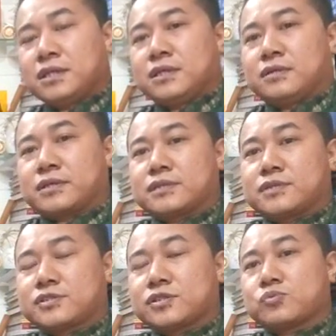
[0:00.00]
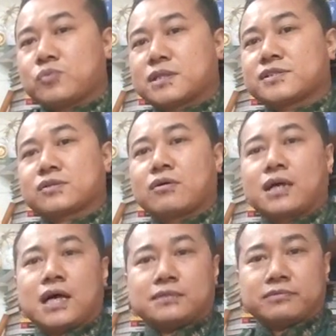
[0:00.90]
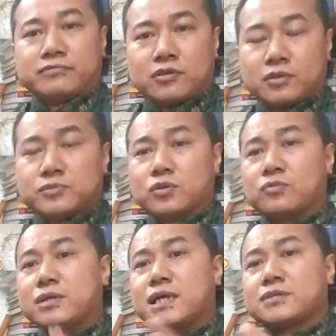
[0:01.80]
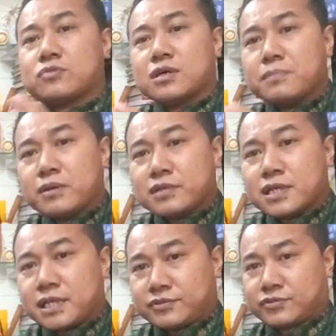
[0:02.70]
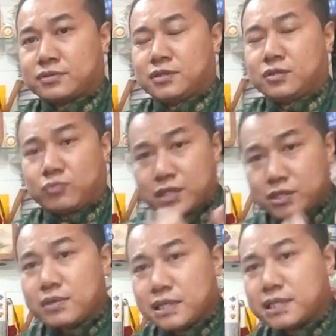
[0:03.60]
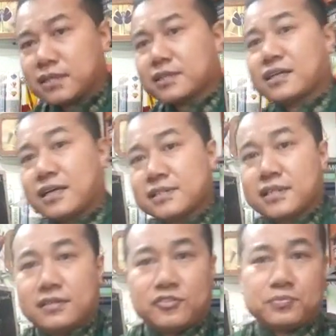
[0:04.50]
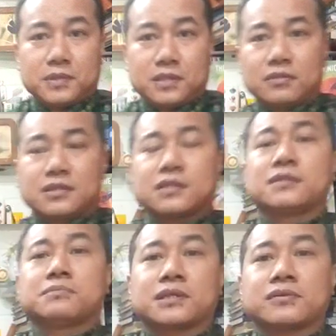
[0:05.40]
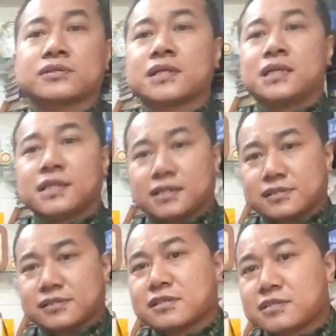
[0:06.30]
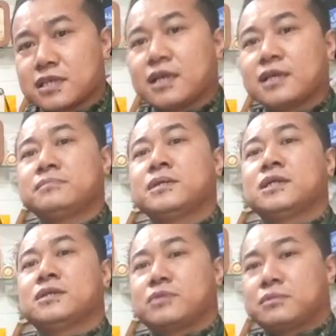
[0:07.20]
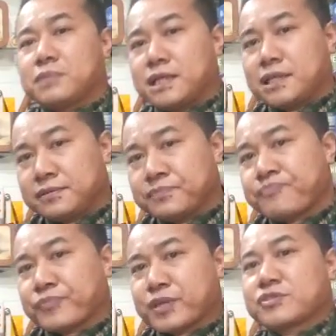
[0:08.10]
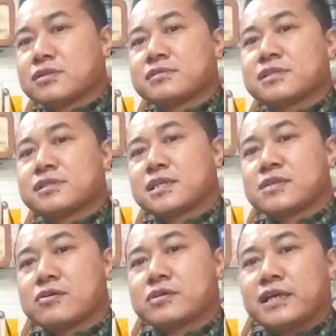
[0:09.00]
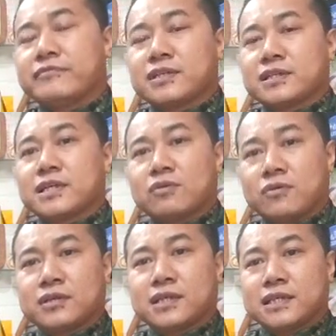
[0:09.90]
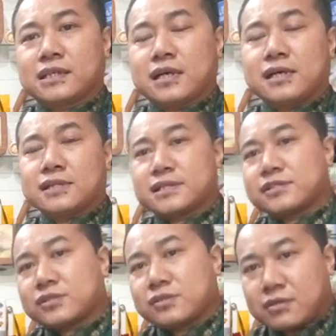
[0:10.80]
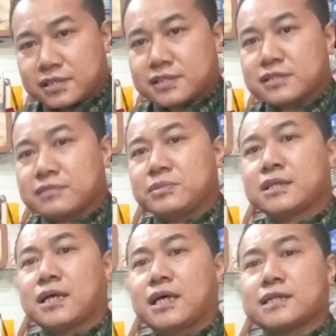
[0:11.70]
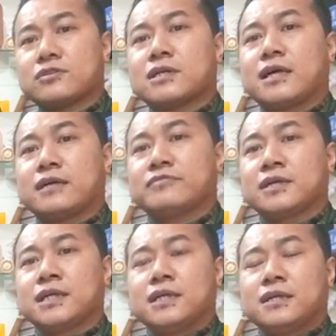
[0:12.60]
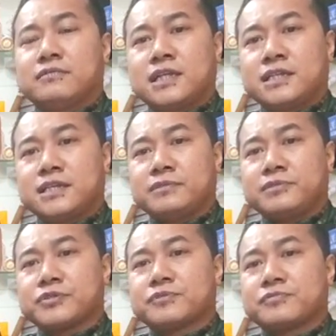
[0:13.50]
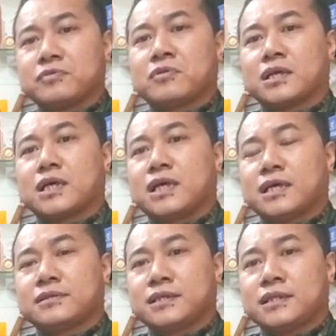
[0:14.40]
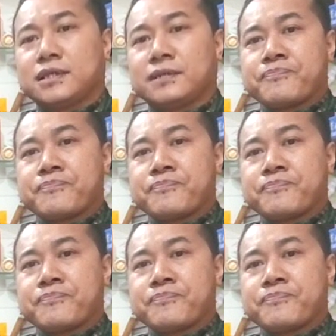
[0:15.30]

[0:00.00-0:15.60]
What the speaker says: okay, this is what is called hypervolume. So when I talk about the niche, why do I take the class at this particular time? Because this is the time when my childrens are not having their online class and it's not disturbing. I don't have a very beautiful and the